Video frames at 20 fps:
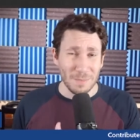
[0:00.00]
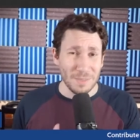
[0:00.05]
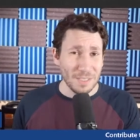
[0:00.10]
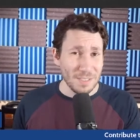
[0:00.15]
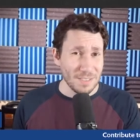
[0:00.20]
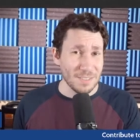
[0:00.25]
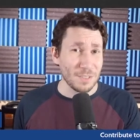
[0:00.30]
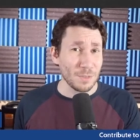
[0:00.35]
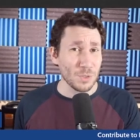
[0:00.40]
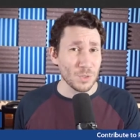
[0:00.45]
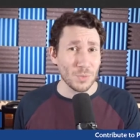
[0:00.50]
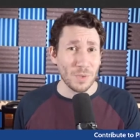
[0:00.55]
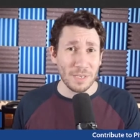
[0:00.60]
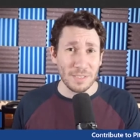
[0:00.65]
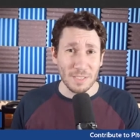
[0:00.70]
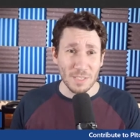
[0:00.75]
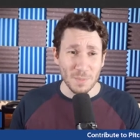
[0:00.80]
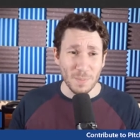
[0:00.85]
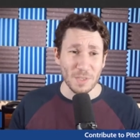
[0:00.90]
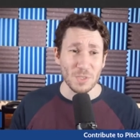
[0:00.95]
he still strikes,
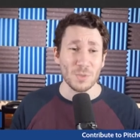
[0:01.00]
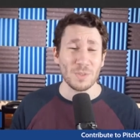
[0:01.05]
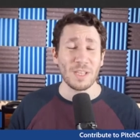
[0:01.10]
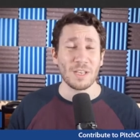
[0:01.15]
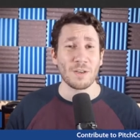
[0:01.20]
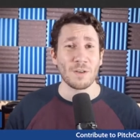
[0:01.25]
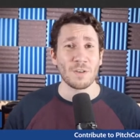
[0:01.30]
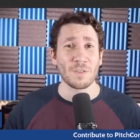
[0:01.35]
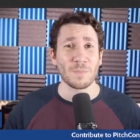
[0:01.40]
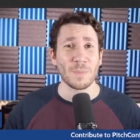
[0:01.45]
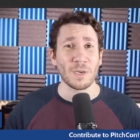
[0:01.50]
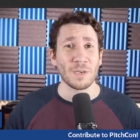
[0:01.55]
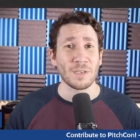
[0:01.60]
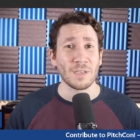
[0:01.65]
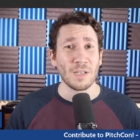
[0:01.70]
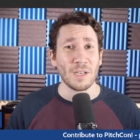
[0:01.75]
especially that curveball